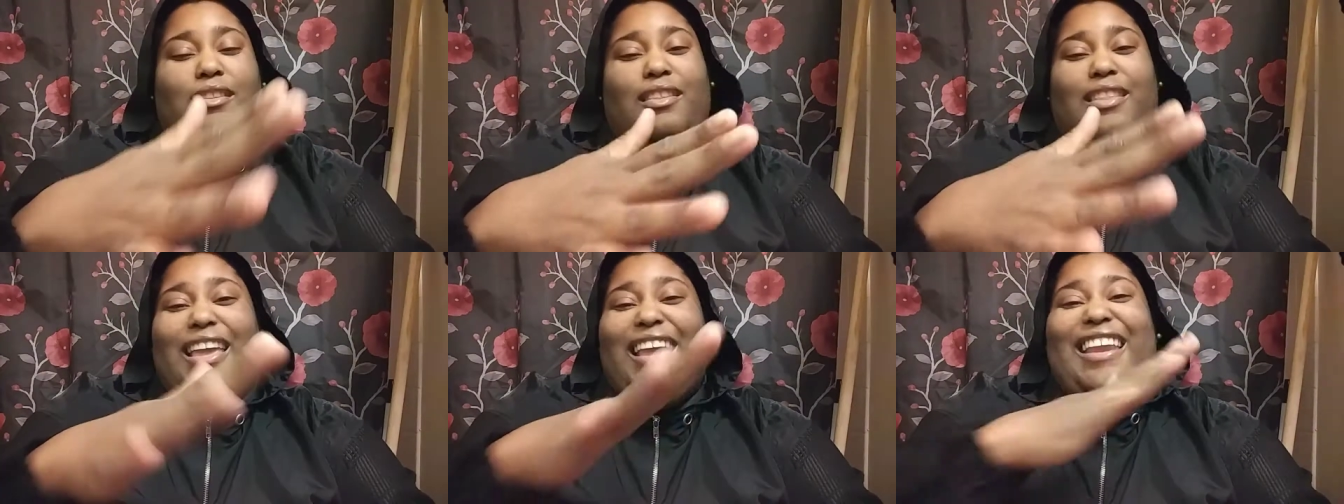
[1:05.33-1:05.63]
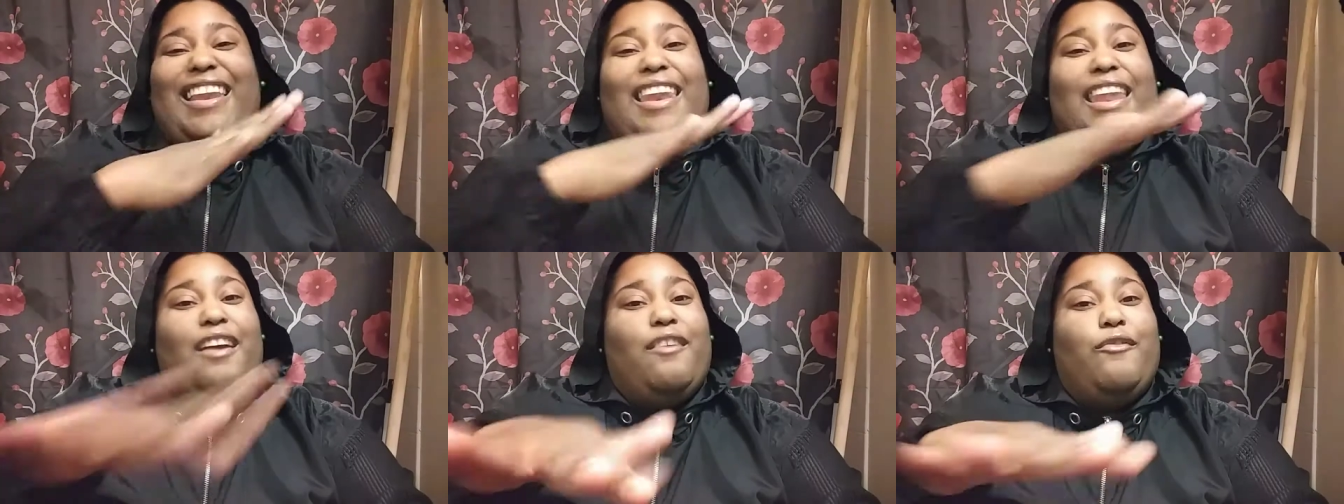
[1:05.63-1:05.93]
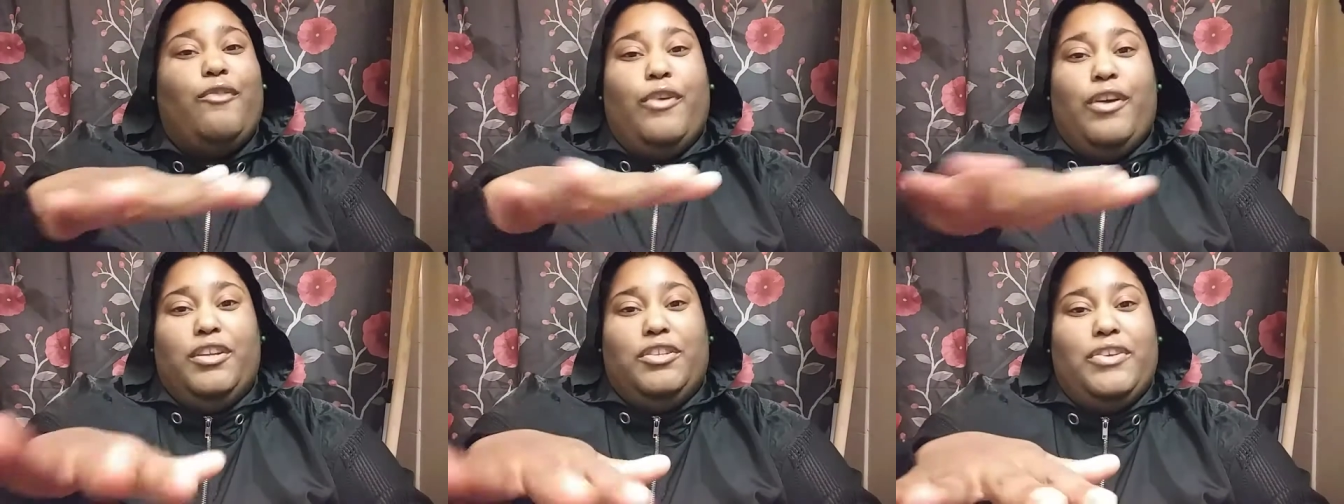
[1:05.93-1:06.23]
They
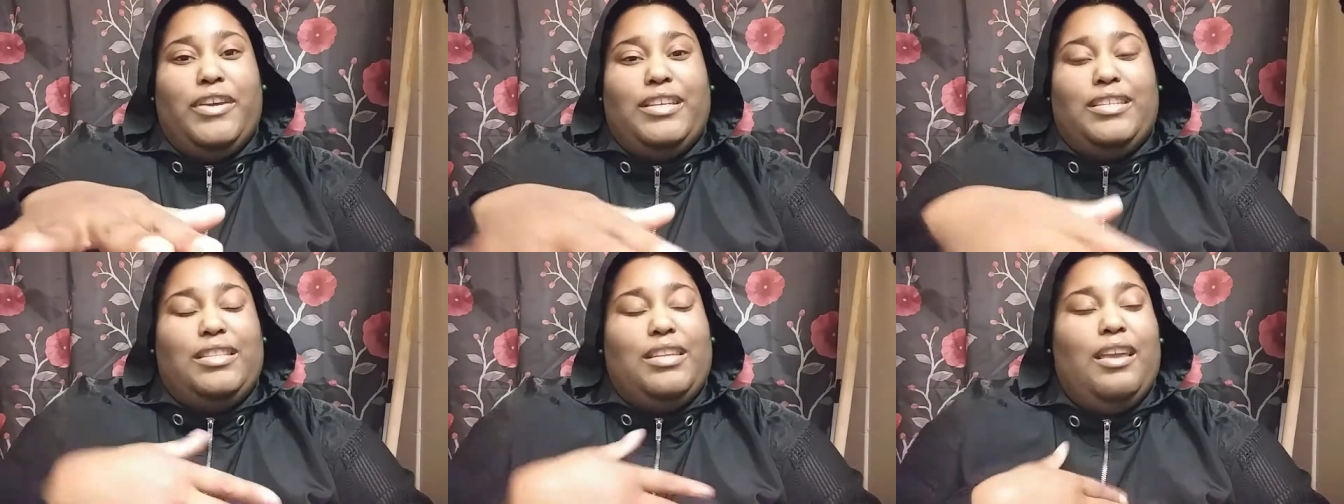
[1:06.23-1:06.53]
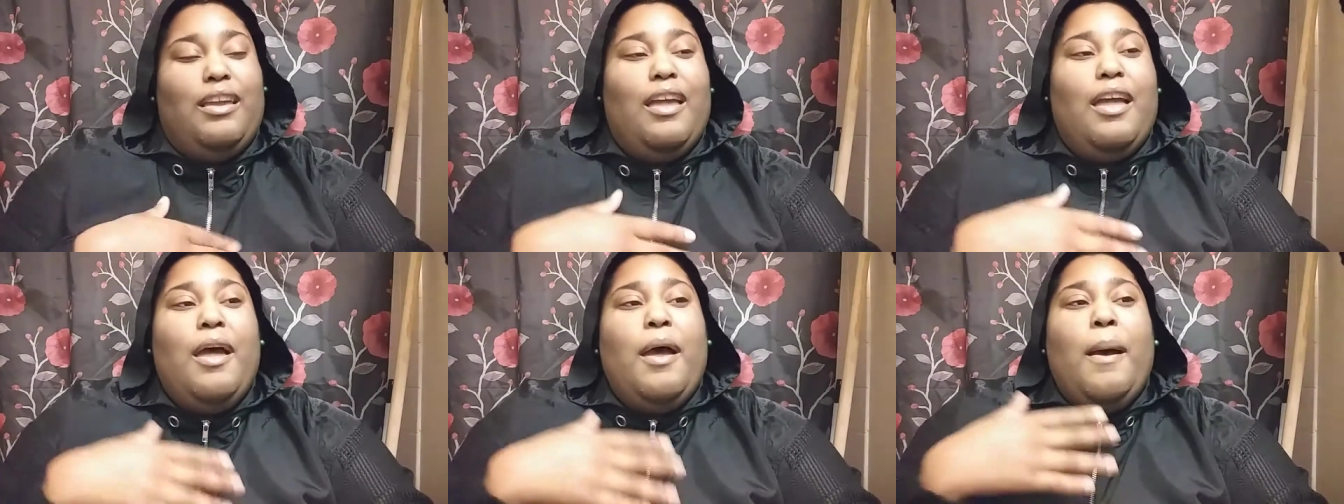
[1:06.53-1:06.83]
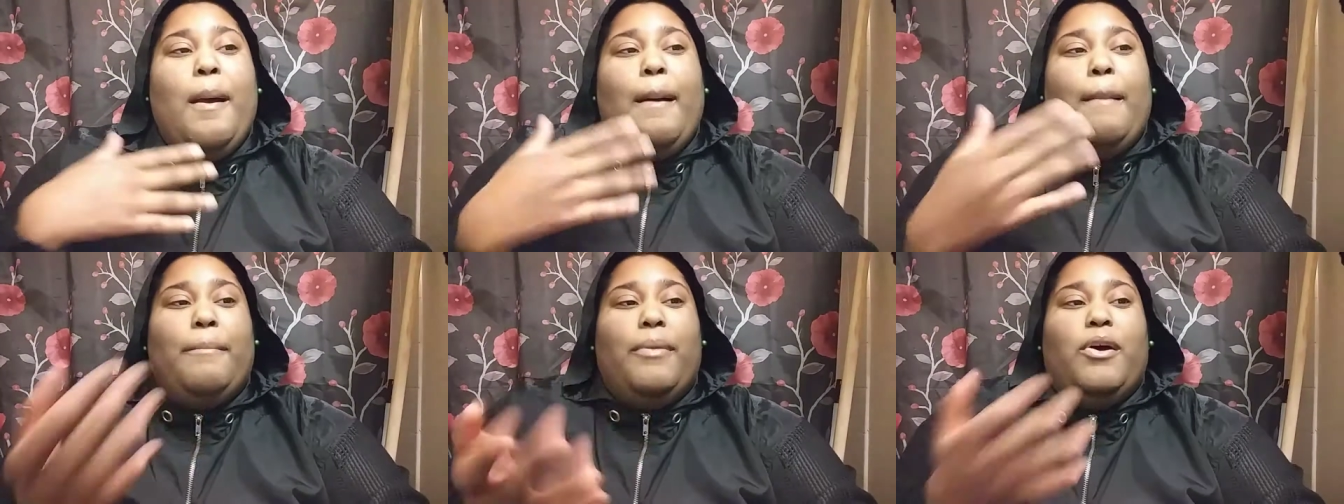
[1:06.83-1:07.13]
never addressed it.
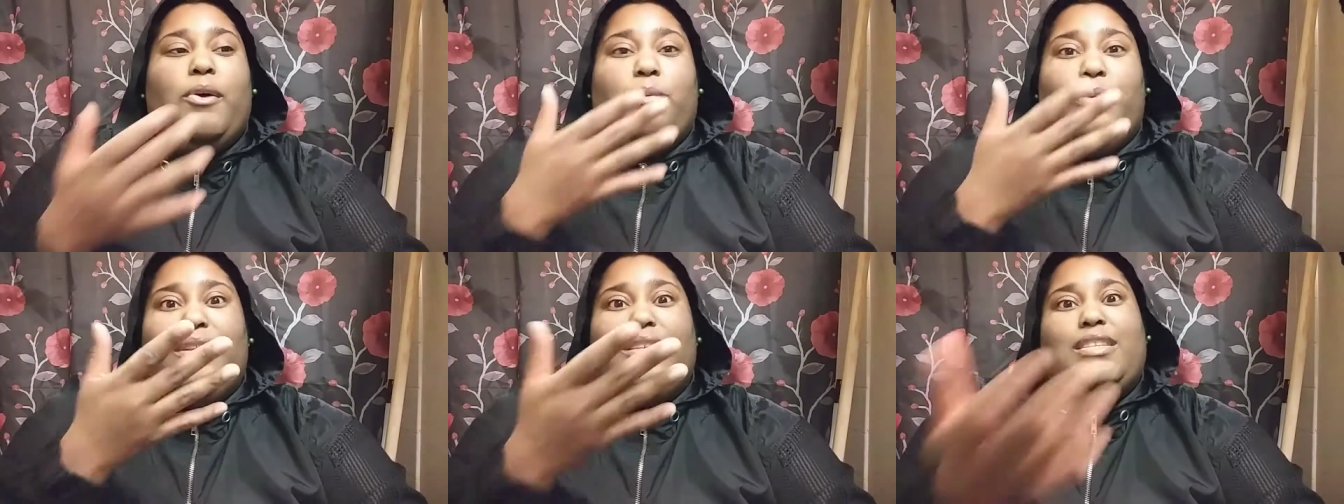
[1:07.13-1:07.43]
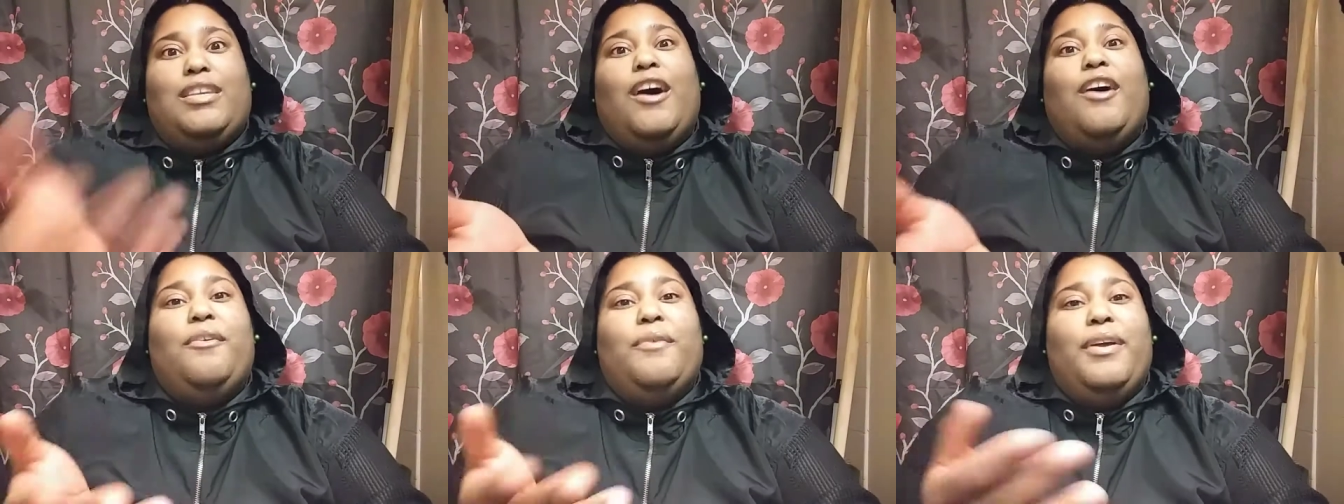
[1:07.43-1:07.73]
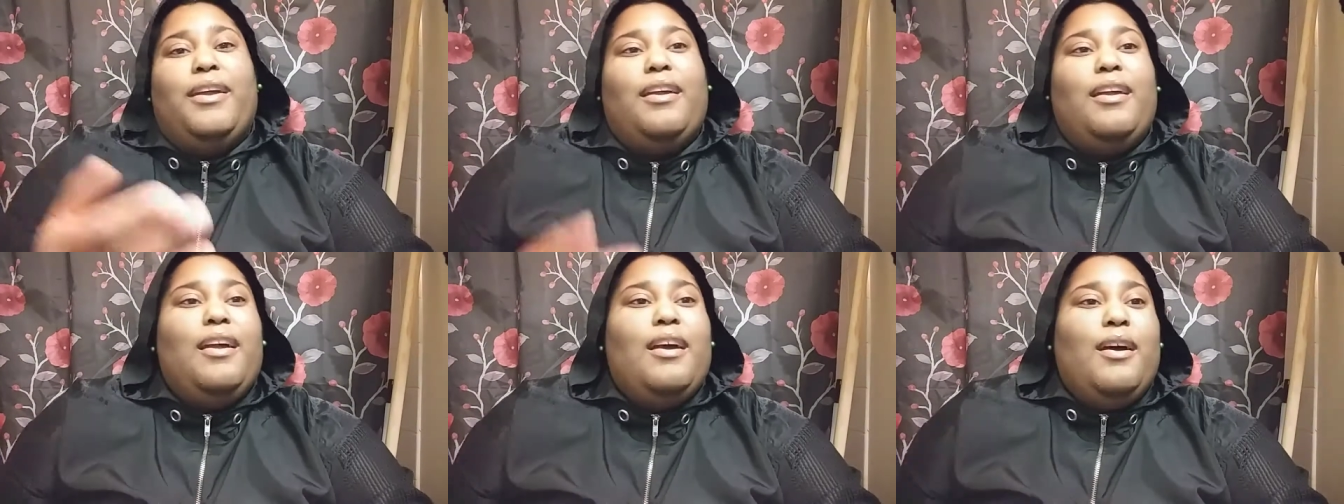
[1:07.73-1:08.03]
But we saw it.